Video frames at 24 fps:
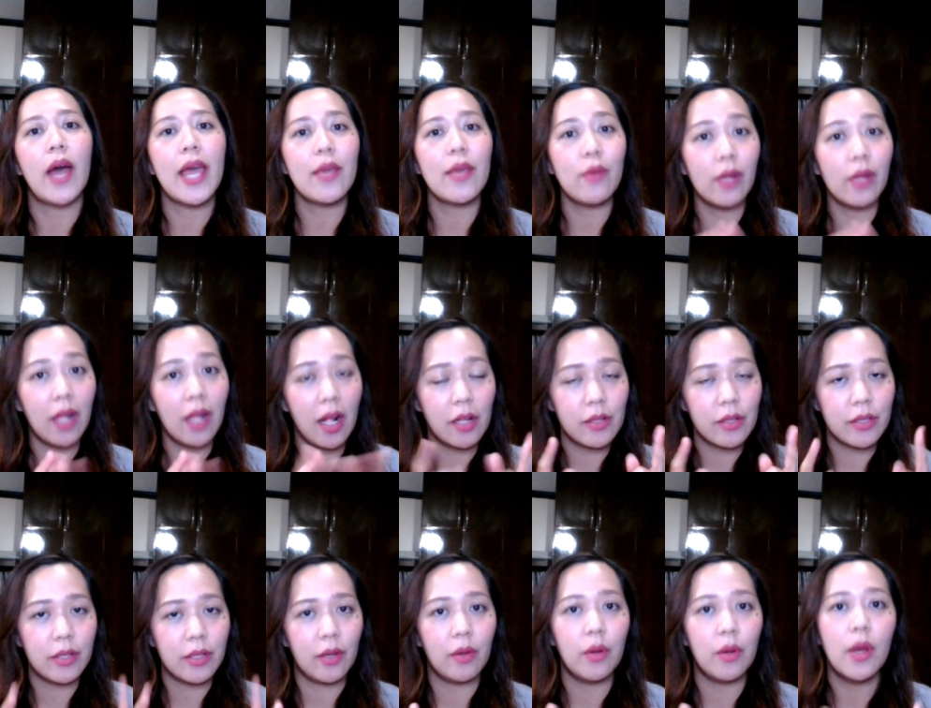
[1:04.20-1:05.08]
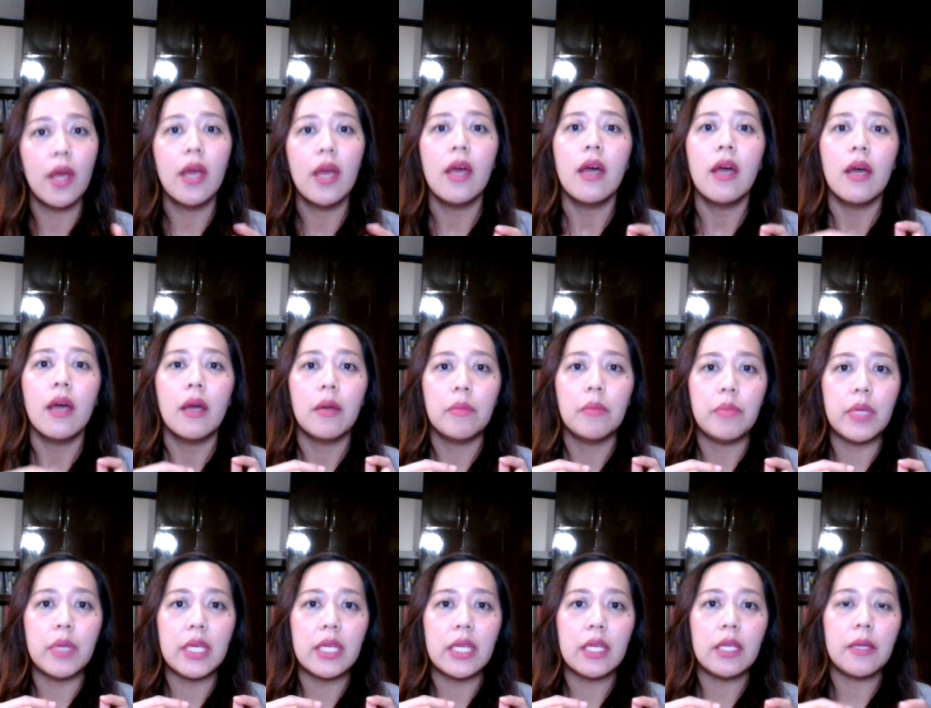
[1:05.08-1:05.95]
I will also
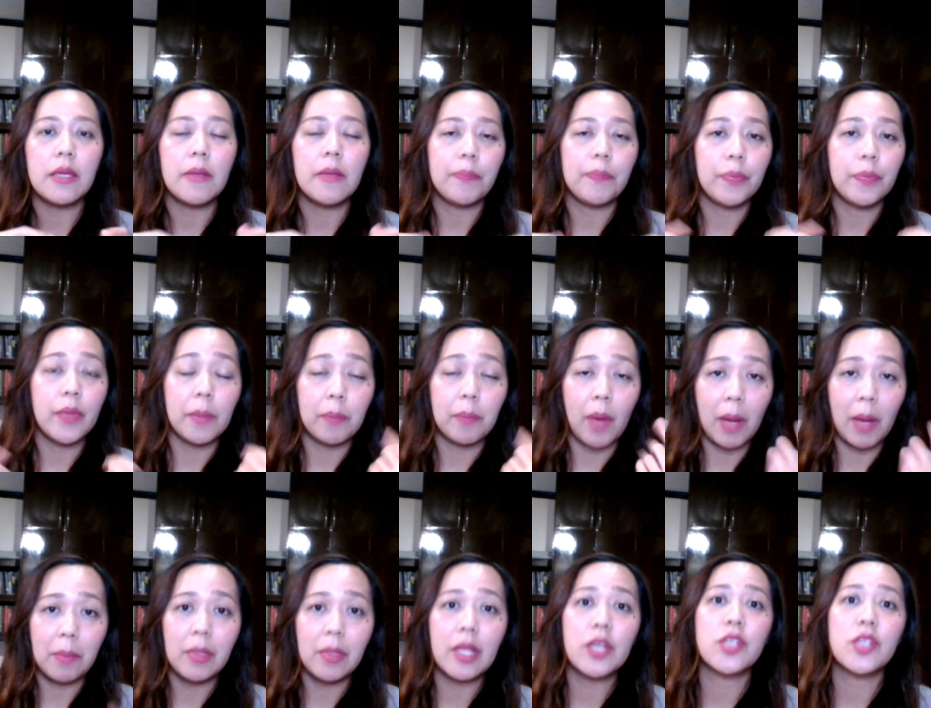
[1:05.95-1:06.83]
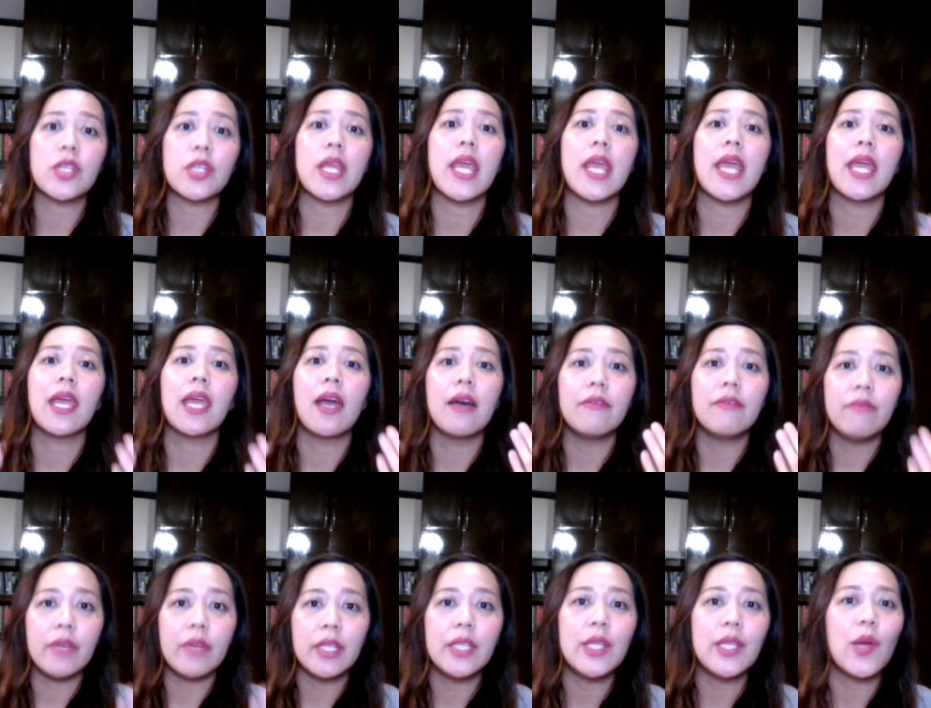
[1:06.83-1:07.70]
be publishing
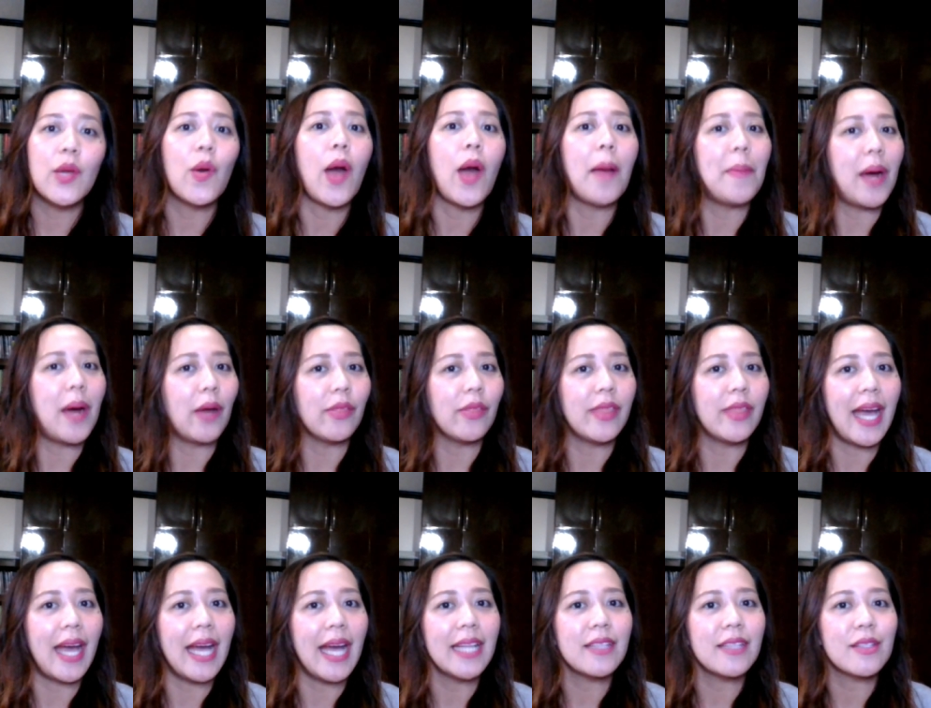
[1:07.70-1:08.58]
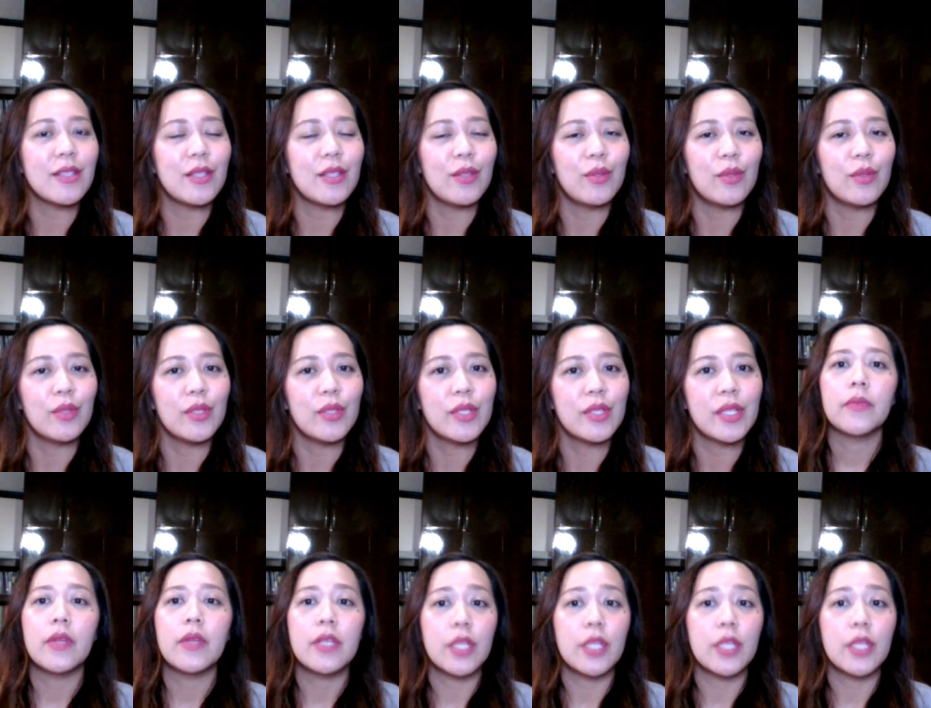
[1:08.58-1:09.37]
a video about that soon.